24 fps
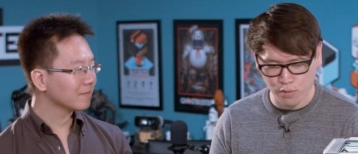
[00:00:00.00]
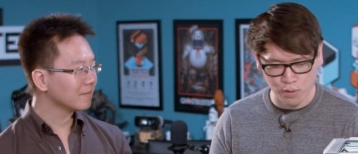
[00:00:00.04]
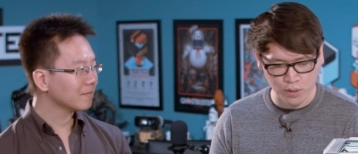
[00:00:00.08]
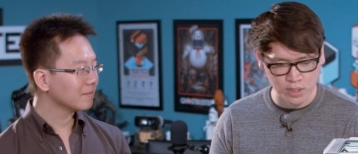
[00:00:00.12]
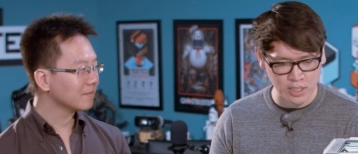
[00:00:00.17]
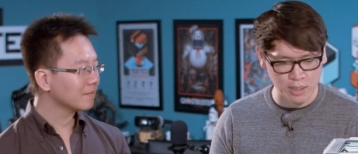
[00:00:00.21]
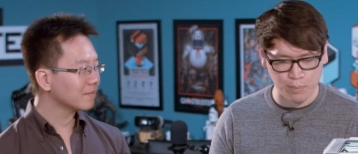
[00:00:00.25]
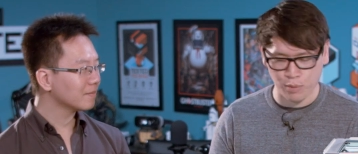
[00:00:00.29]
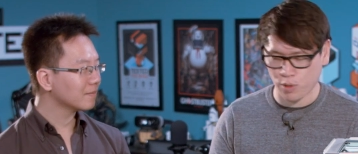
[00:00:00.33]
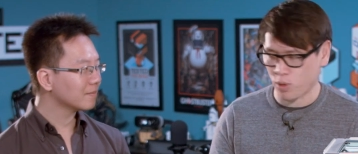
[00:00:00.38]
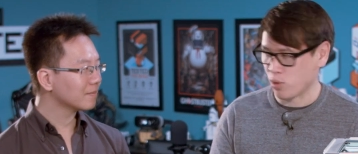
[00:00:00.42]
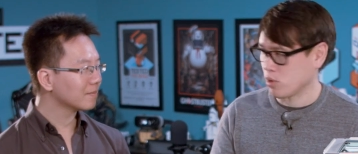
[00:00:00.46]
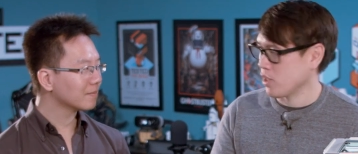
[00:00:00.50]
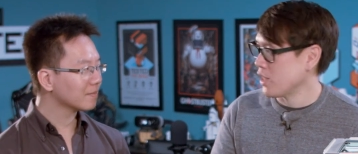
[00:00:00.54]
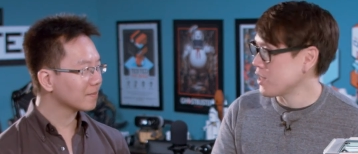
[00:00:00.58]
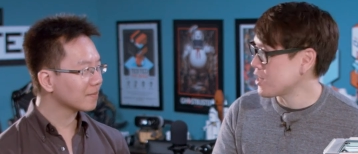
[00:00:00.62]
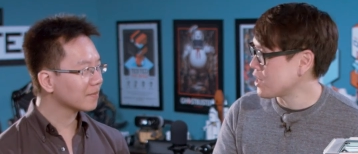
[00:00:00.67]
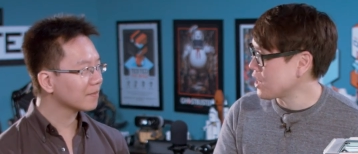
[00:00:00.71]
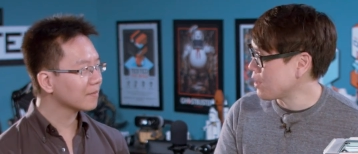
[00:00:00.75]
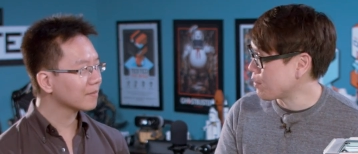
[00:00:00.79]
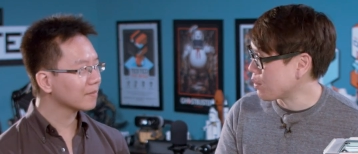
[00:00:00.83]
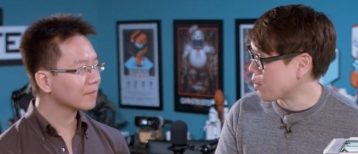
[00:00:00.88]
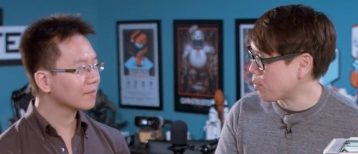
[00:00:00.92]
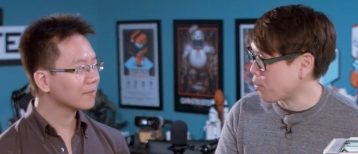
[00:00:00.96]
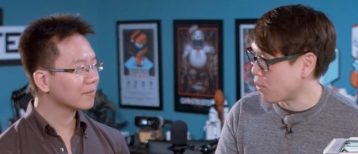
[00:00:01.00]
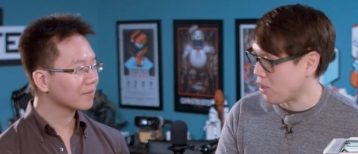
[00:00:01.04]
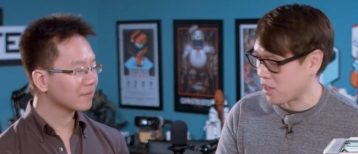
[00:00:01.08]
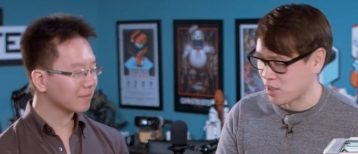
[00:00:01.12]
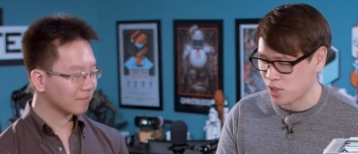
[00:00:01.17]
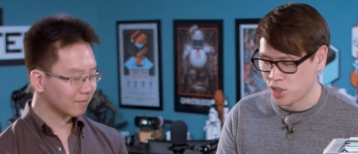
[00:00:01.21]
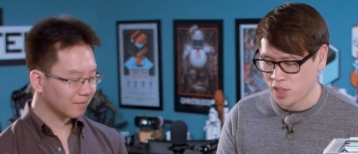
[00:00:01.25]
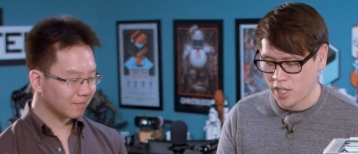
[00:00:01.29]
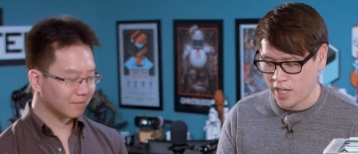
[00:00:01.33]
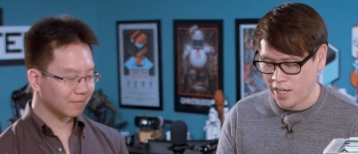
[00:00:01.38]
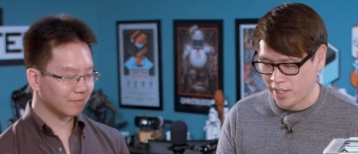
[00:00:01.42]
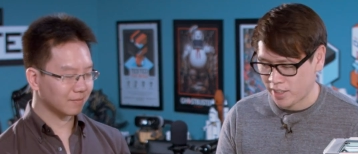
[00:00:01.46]
Speaker 1: for example, your lightsaber
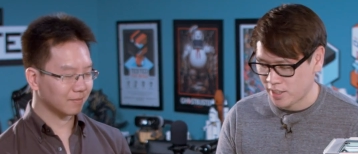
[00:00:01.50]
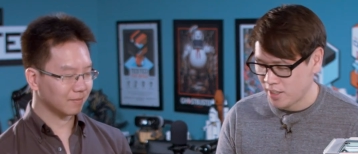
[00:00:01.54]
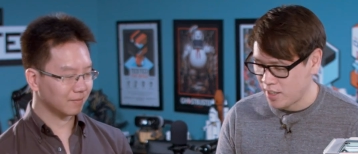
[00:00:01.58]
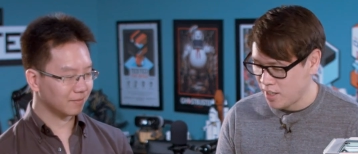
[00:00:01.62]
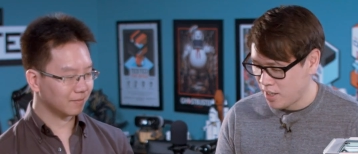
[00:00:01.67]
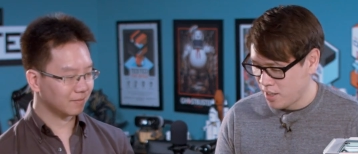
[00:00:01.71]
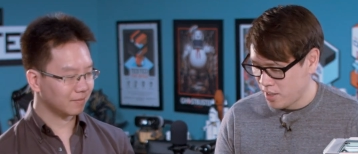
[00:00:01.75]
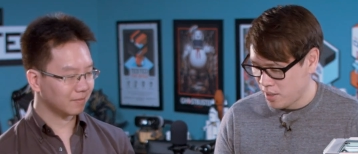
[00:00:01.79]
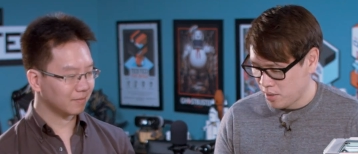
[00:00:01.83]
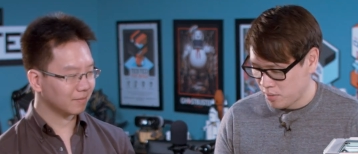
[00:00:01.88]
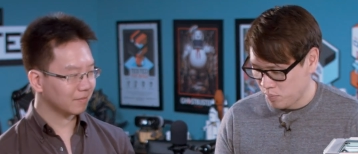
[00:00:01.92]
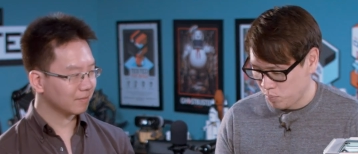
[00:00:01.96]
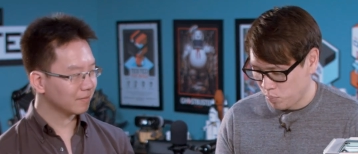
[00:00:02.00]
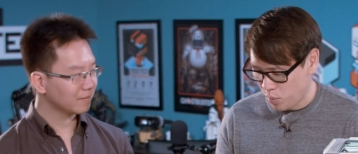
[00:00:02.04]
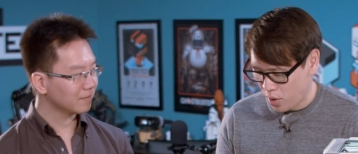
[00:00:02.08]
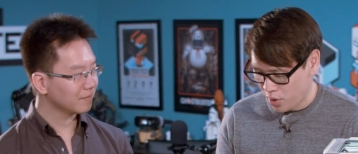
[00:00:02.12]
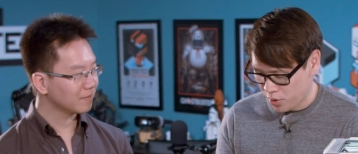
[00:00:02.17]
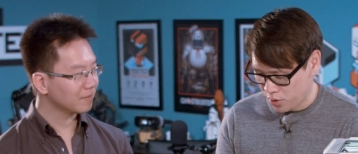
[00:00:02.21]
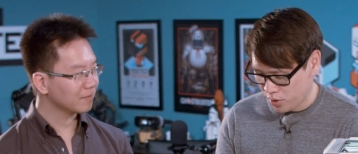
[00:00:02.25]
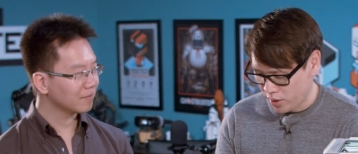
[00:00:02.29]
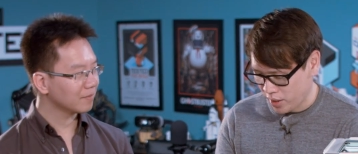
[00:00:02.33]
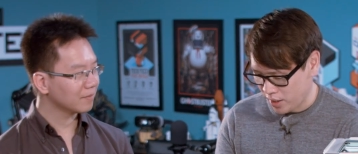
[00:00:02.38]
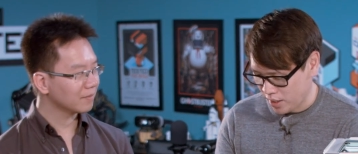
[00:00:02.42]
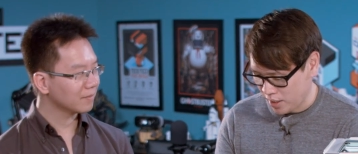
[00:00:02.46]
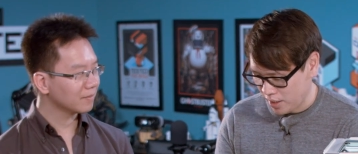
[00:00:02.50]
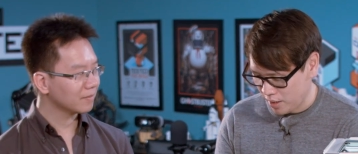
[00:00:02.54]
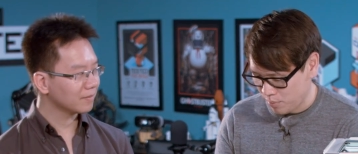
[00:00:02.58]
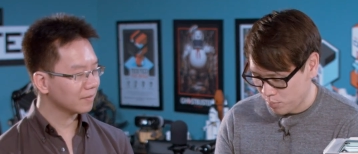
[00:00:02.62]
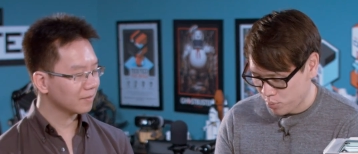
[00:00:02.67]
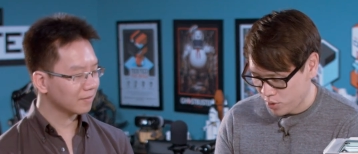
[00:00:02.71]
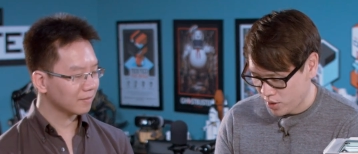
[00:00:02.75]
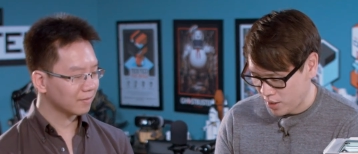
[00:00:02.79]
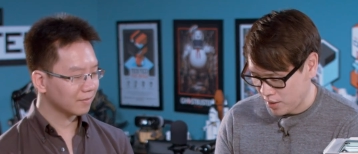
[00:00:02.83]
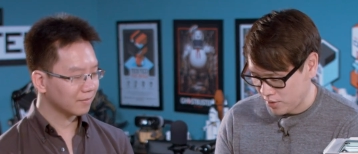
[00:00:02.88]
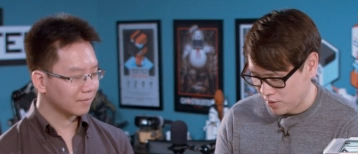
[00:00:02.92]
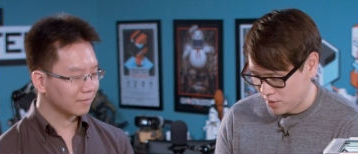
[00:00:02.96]
project, mm -hmm. modeling and
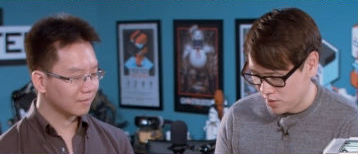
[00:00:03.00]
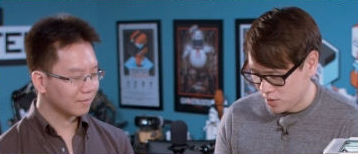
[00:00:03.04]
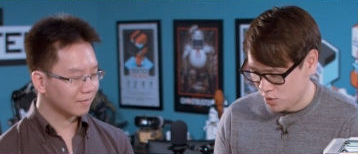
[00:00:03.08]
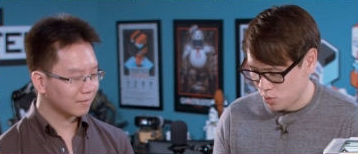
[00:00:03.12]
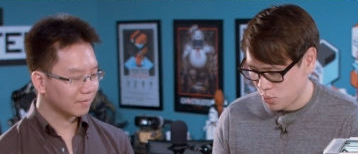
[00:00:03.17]
putting out this